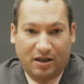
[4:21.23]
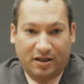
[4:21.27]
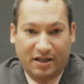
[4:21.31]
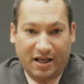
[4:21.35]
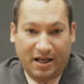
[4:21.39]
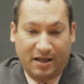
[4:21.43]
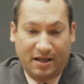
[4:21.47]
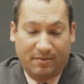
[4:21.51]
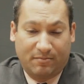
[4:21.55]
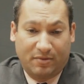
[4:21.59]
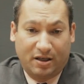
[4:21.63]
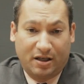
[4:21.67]

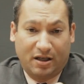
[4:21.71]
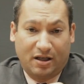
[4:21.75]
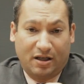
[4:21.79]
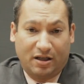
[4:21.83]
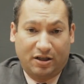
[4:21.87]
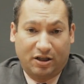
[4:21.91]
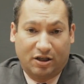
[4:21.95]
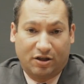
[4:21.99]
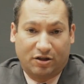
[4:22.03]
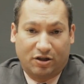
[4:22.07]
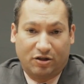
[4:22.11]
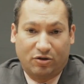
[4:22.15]
The
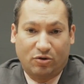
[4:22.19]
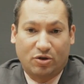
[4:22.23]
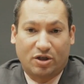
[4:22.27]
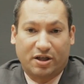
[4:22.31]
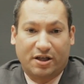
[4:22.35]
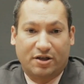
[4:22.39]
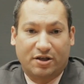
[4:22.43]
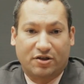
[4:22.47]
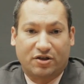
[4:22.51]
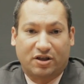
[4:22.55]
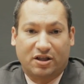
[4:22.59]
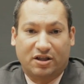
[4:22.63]

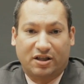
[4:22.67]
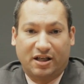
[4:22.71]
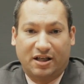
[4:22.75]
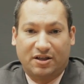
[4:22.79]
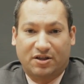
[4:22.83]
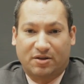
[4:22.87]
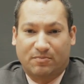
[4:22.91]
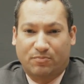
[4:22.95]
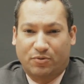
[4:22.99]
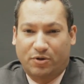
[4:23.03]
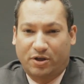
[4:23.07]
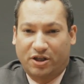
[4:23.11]
newsletters contain
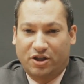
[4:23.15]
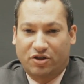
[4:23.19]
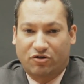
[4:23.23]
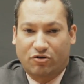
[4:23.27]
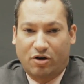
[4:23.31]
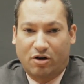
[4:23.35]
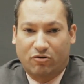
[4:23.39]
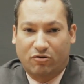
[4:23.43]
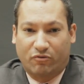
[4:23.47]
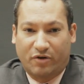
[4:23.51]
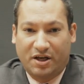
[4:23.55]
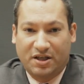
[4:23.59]
some pretty
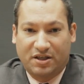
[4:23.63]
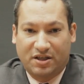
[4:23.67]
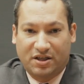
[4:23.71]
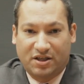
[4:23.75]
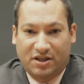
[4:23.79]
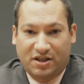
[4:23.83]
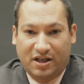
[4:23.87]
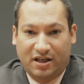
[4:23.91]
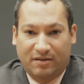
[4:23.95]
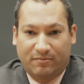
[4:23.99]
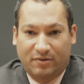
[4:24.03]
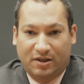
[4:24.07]
strong racist
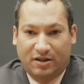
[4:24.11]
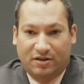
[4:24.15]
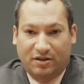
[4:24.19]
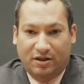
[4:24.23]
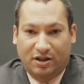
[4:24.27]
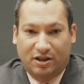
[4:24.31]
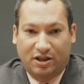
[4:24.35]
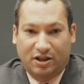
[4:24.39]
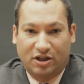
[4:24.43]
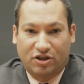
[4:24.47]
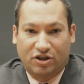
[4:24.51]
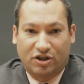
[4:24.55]
statements
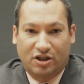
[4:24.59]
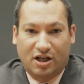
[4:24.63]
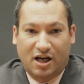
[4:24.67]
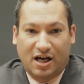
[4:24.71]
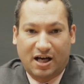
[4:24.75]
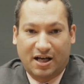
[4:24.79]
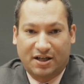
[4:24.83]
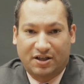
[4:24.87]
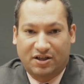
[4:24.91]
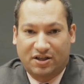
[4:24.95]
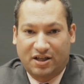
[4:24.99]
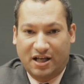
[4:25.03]
in addition to
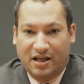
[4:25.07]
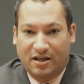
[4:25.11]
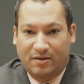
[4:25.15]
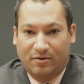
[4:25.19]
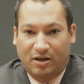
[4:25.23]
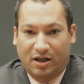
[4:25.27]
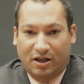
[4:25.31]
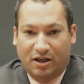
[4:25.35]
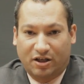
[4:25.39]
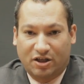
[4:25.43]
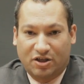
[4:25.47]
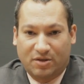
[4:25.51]
odd
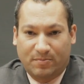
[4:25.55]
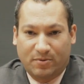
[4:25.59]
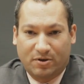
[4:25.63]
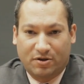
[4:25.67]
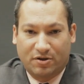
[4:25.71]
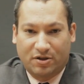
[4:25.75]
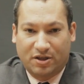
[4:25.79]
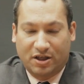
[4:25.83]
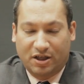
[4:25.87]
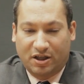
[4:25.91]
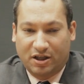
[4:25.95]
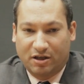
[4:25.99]

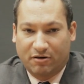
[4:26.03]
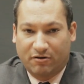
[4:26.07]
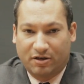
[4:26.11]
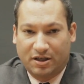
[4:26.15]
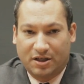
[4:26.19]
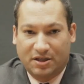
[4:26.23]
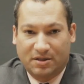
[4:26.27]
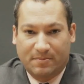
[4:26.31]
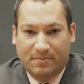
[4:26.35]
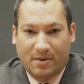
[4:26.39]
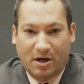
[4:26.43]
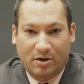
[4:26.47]
conspiracy
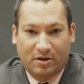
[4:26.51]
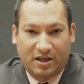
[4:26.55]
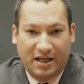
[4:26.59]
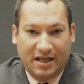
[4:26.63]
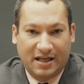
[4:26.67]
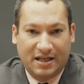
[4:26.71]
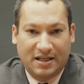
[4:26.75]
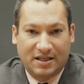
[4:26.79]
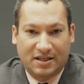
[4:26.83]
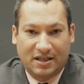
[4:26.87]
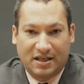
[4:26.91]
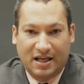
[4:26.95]
theories about
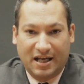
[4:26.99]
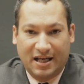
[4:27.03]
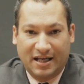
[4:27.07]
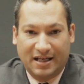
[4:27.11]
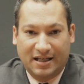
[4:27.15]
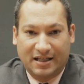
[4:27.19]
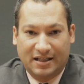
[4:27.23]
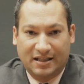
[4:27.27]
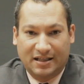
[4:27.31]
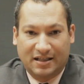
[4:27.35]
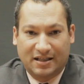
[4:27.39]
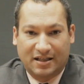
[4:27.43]
gays and
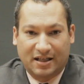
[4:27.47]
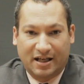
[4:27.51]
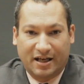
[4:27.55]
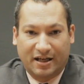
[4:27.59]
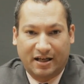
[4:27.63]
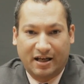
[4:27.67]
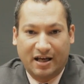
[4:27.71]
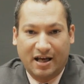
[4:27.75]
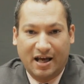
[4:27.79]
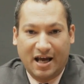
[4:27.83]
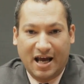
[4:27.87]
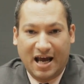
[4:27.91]
AIDS.
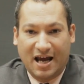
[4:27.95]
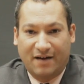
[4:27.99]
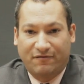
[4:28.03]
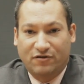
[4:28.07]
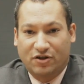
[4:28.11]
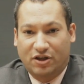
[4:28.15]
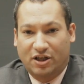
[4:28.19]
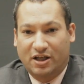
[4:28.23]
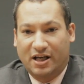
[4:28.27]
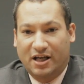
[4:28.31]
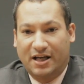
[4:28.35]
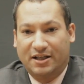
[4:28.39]
Like
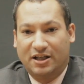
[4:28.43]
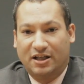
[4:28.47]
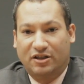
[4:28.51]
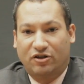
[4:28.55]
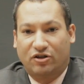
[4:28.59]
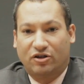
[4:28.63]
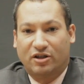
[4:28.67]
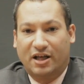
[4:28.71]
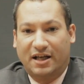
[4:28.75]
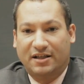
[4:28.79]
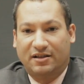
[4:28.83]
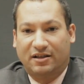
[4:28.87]
after the
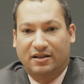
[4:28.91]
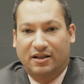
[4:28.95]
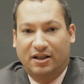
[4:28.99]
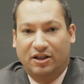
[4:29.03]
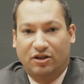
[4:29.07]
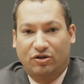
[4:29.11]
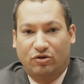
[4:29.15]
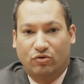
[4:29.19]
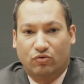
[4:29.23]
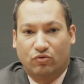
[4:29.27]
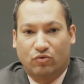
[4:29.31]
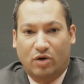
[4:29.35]

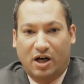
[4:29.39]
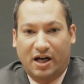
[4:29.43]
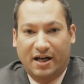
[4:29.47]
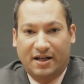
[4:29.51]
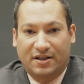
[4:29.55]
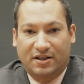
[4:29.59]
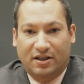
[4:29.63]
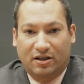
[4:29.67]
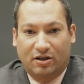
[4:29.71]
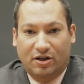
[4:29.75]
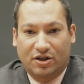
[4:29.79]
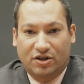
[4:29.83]
1992
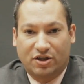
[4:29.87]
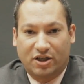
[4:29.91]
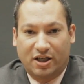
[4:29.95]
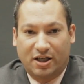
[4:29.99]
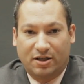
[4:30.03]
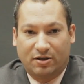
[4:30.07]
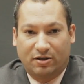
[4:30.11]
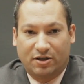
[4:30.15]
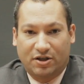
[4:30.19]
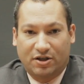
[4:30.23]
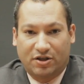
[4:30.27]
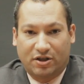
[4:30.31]
riots in Los
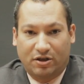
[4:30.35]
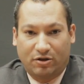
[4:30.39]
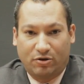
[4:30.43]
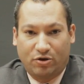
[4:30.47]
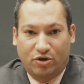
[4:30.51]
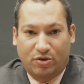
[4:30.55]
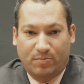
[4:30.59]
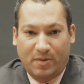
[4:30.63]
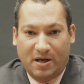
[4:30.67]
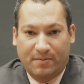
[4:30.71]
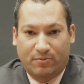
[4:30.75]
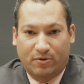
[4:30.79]
Angeles, a
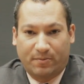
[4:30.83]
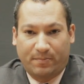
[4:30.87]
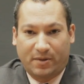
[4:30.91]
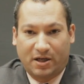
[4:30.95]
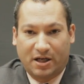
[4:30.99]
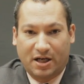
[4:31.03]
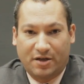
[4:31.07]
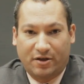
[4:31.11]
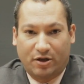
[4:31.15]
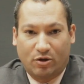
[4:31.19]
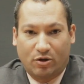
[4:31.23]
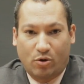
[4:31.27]
newspaper
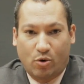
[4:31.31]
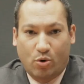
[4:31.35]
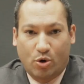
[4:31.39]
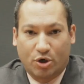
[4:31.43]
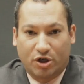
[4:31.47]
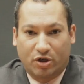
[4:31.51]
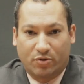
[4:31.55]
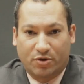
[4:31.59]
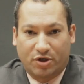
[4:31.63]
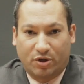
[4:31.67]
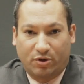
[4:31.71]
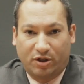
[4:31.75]
opined that
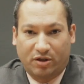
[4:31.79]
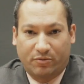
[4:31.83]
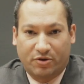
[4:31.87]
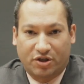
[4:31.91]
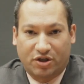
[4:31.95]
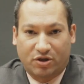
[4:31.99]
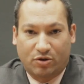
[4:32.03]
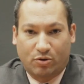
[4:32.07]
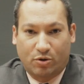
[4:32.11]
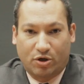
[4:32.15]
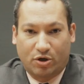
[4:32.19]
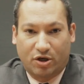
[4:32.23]
order was only
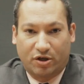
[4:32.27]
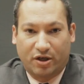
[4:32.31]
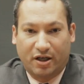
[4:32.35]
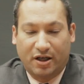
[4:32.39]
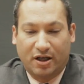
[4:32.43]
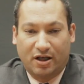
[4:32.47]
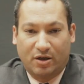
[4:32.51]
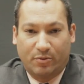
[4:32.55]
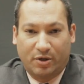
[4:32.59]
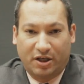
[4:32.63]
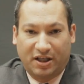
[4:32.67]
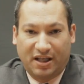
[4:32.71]
restored
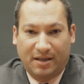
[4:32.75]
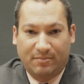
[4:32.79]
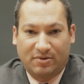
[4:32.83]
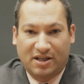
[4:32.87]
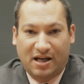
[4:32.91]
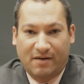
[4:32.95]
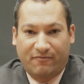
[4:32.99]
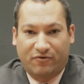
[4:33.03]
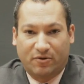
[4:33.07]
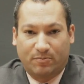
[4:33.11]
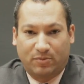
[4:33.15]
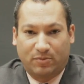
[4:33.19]
when it came
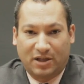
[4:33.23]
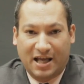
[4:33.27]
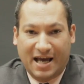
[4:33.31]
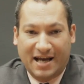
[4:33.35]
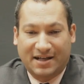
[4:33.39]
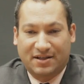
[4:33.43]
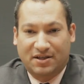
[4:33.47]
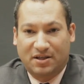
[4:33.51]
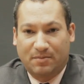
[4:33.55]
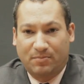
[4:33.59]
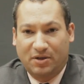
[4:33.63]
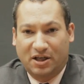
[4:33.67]
time for
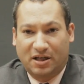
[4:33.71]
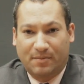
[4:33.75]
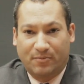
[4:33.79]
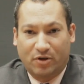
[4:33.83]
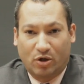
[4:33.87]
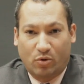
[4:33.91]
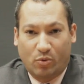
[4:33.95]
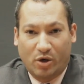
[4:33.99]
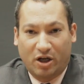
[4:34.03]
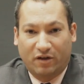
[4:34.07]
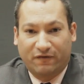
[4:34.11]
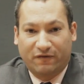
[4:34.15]
blacks to pick up
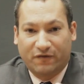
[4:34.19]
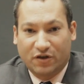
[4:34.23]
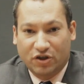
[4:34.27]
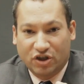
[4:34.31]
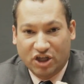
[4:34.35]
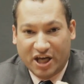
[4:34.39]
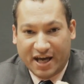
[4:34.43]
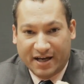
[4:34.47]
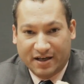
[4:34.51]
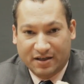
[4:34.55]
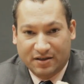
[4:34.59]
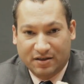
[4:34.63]
their welfare
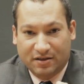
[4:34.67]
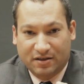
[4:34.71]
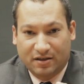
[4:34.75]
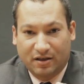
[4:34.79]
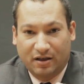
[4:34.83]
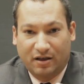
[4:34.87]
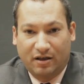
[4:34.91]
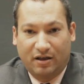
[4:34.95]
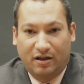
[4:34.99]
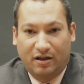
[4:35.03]
checks.